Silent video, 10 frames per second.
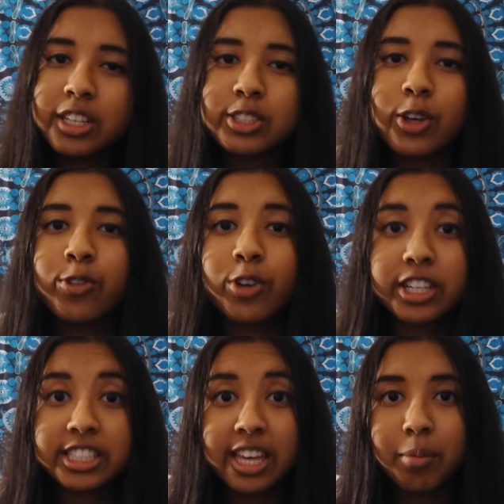So for
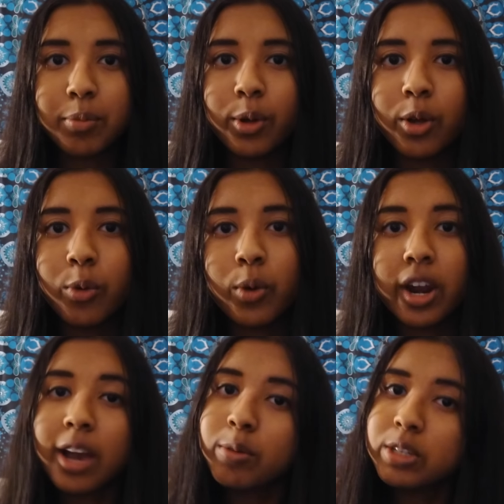example, what
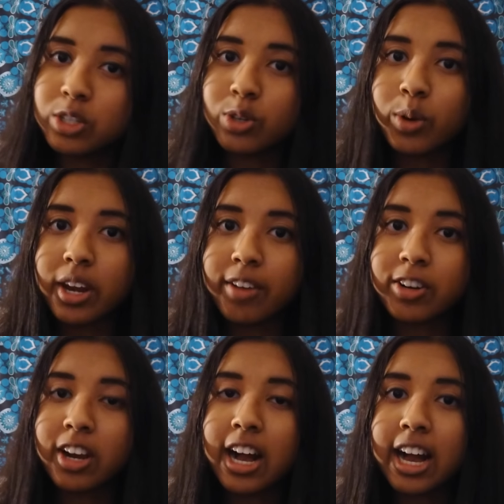I would do
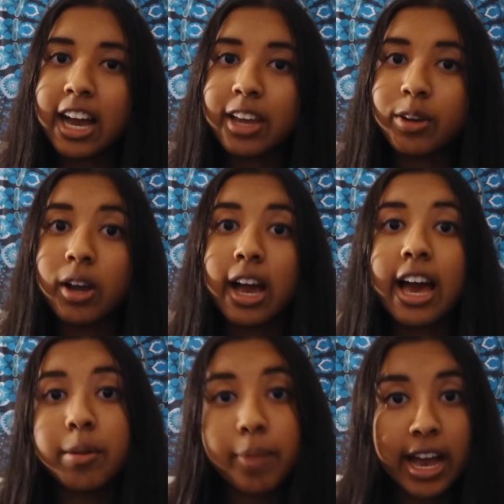whenever I
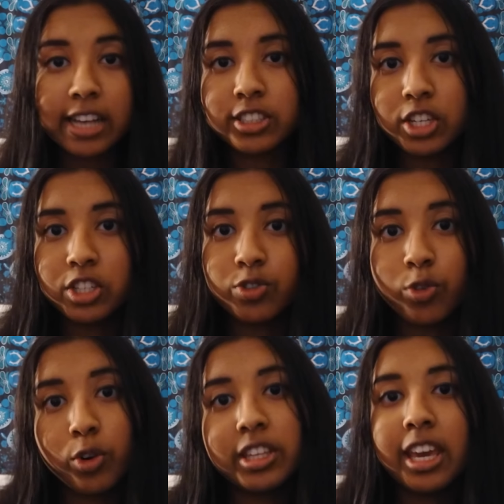had a passage
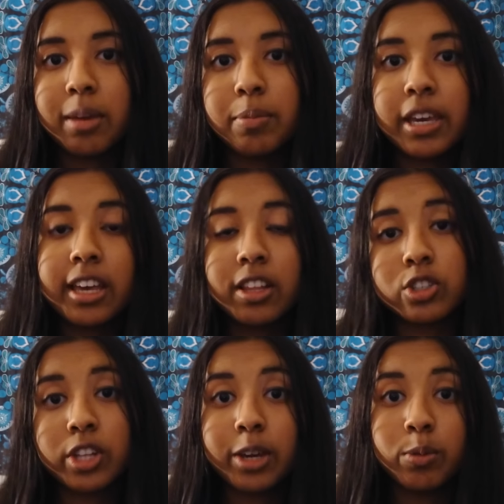for the AP
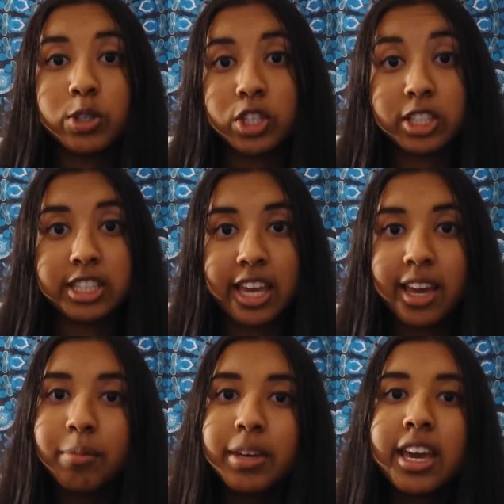English Language
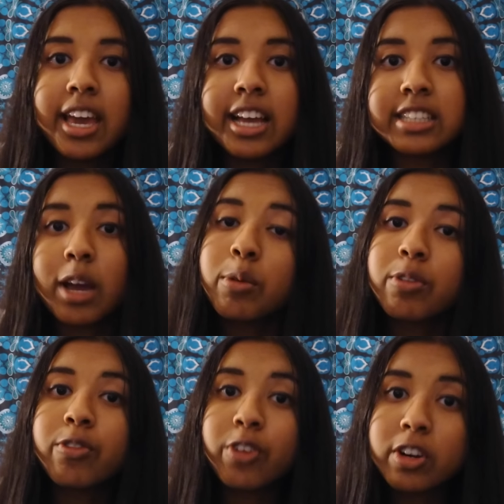exam is I
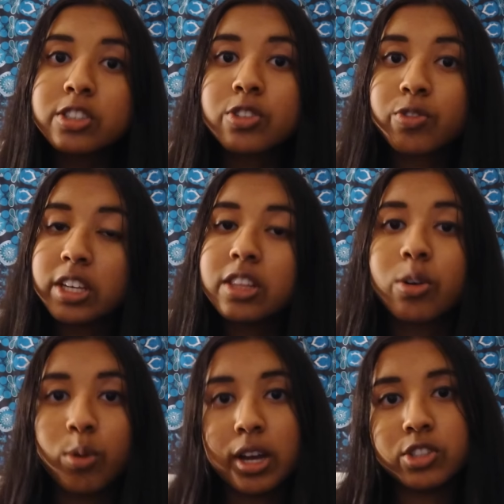would first read the
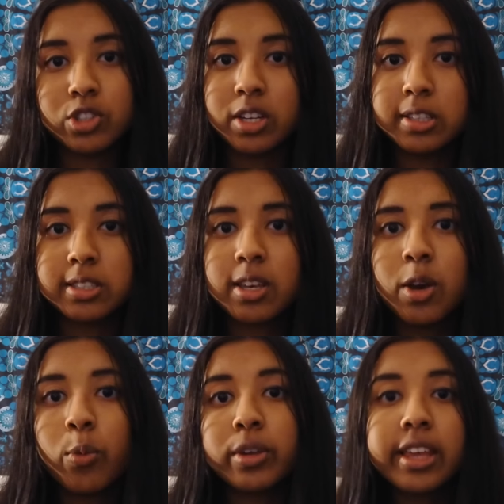questions
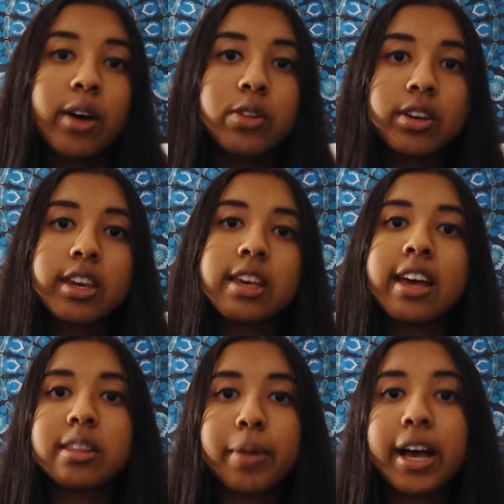without looking
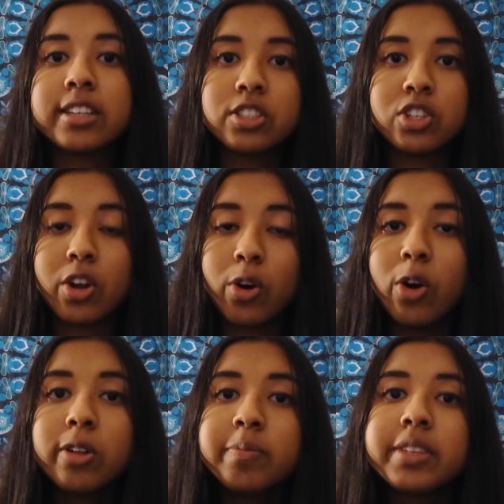at the passage at
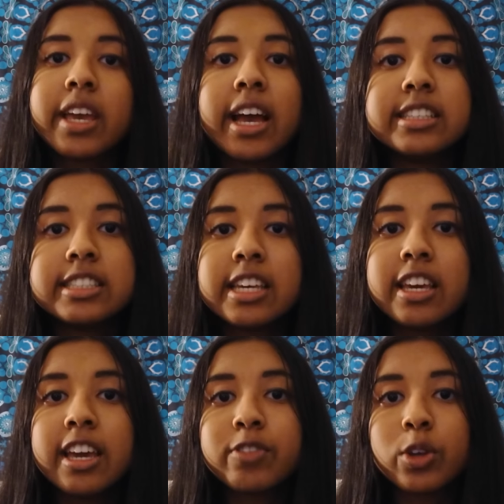all and
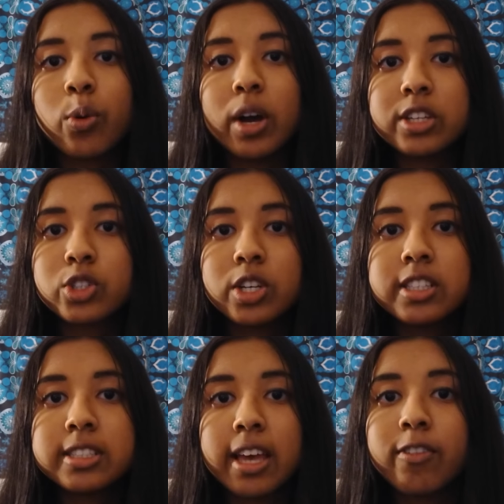see if the
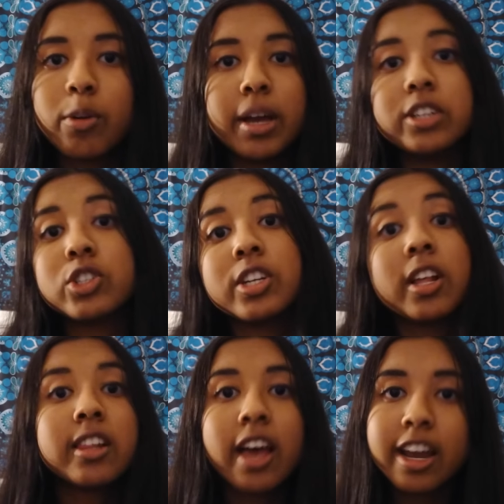questions ever mentioned
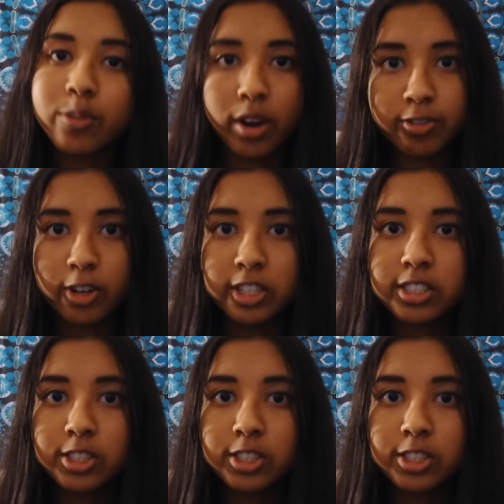a line reference.